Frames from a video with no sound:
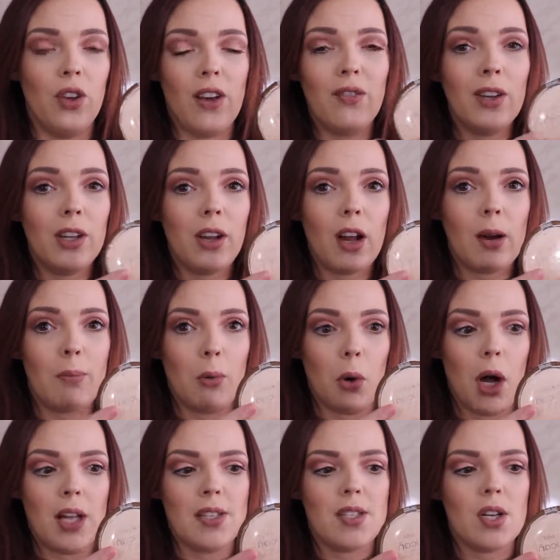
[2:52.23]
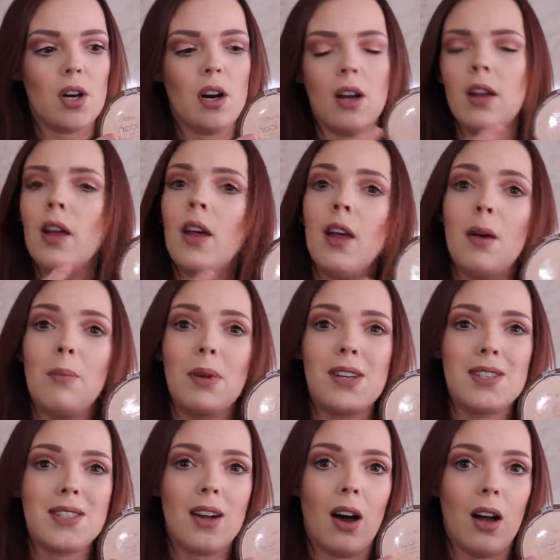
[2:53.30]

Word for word: Definitely not a bronzer, but as an